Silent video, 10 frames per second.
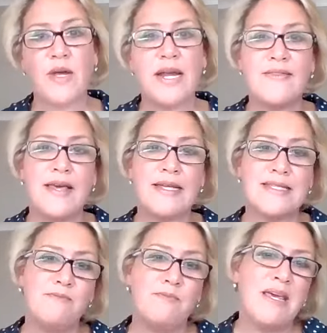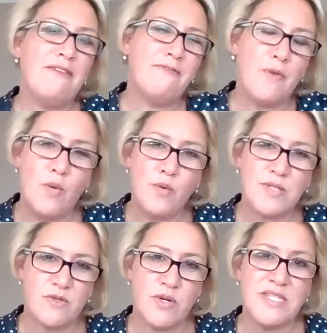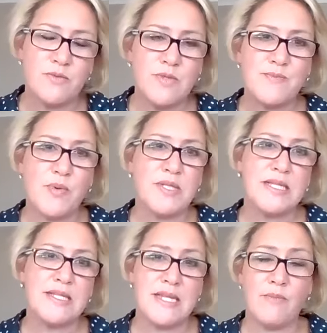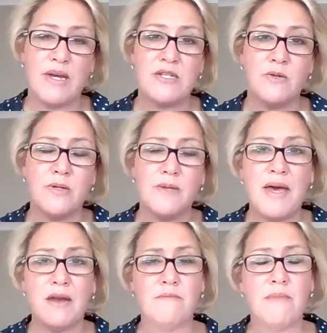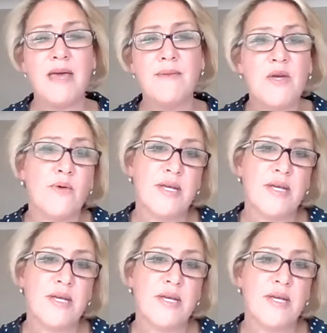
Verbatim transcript: really there's the big four stress responses that we talk about, and maybe you're